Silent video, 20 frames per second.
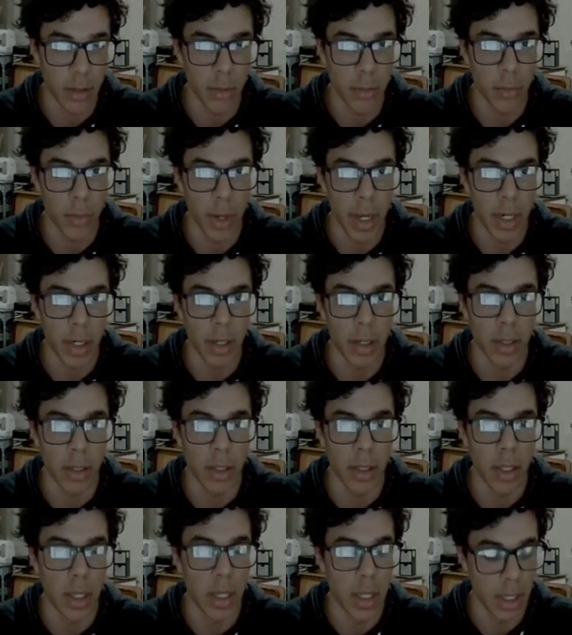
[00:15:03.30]
right?
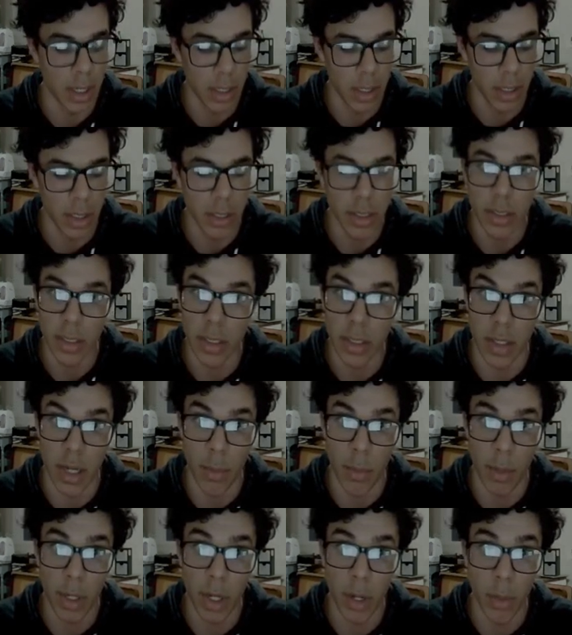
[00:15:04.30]
King does
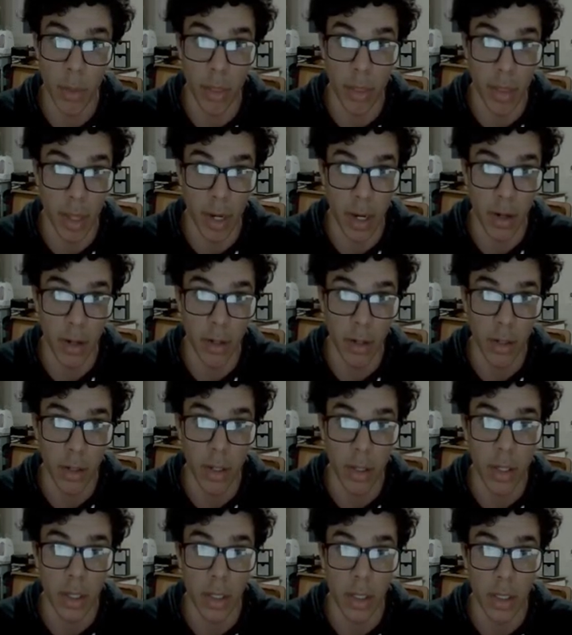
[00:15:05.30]
not want to go there
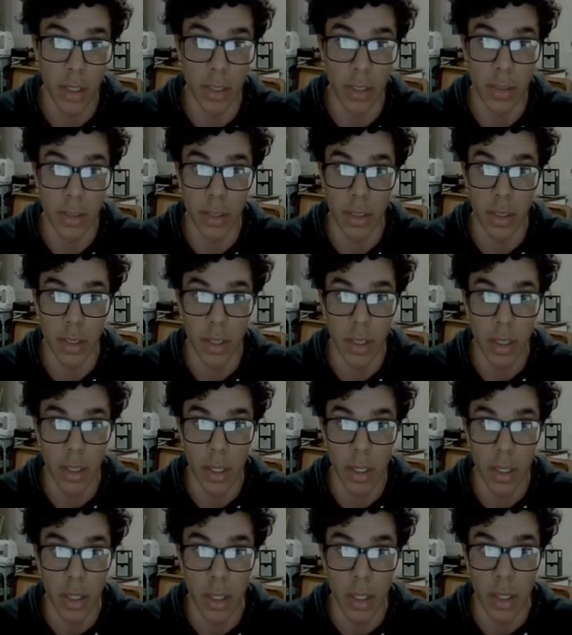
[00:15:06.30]
because
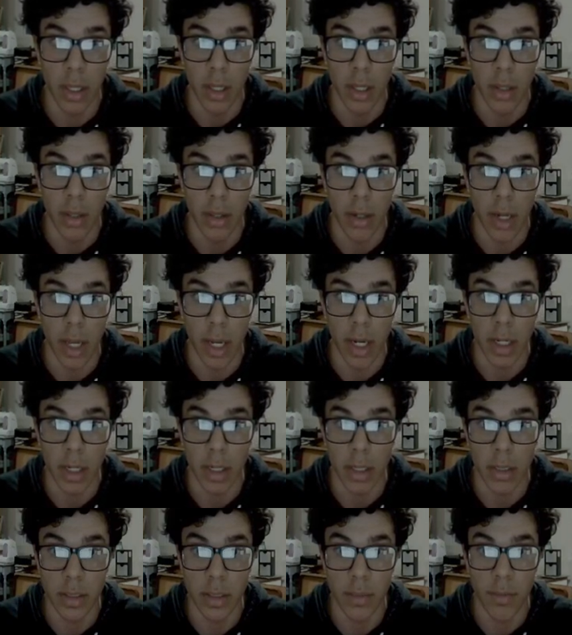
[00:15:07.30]
the knight
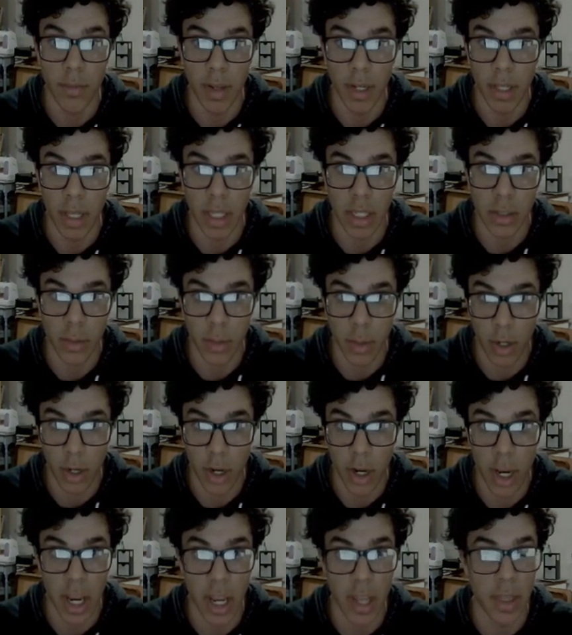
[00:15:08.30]
is defending that
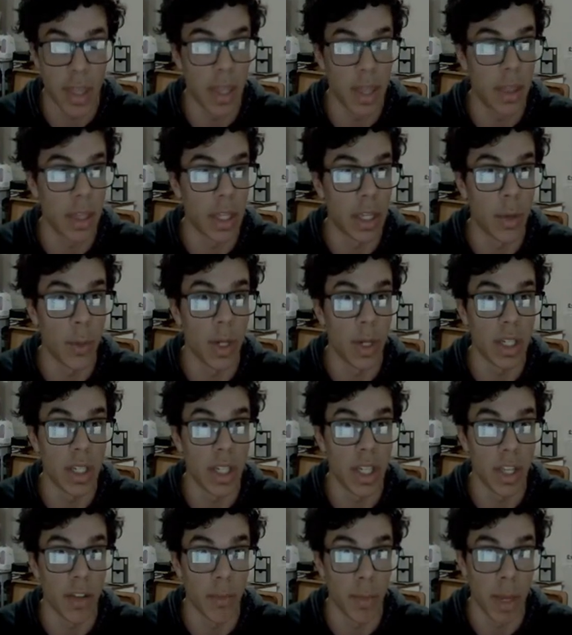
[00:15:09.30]
square and the queen
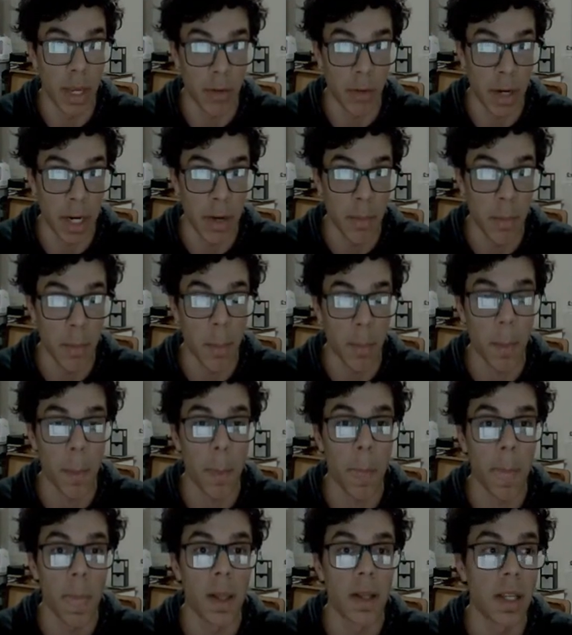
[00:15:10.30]
can give mate, right?
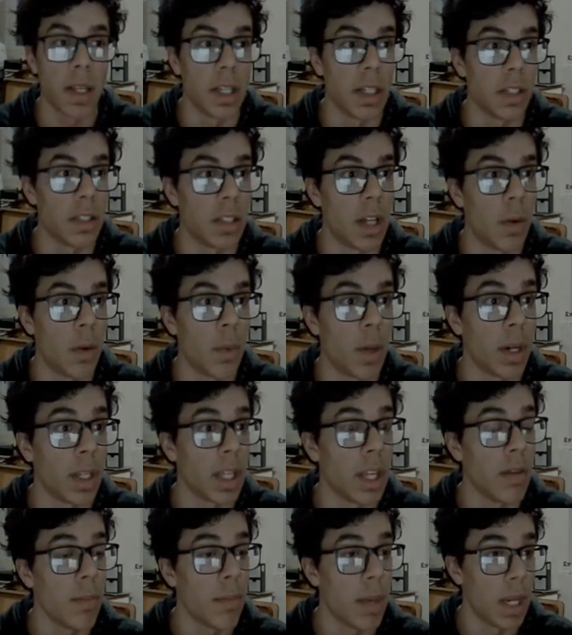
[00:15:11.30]
King does not want to
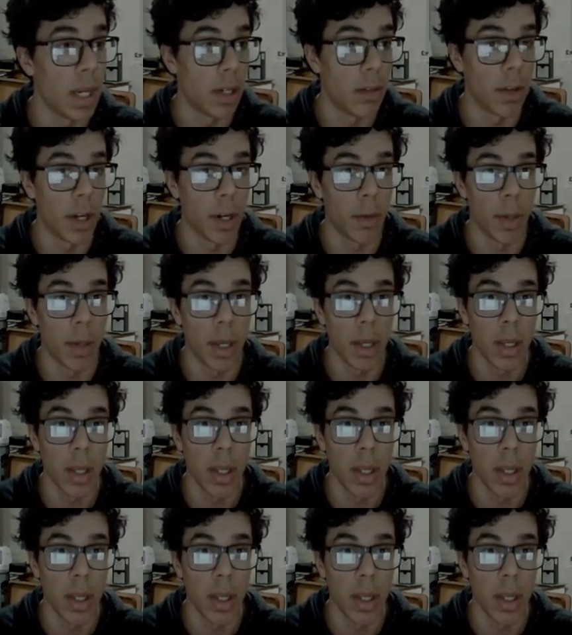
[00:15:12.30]
get mated right away,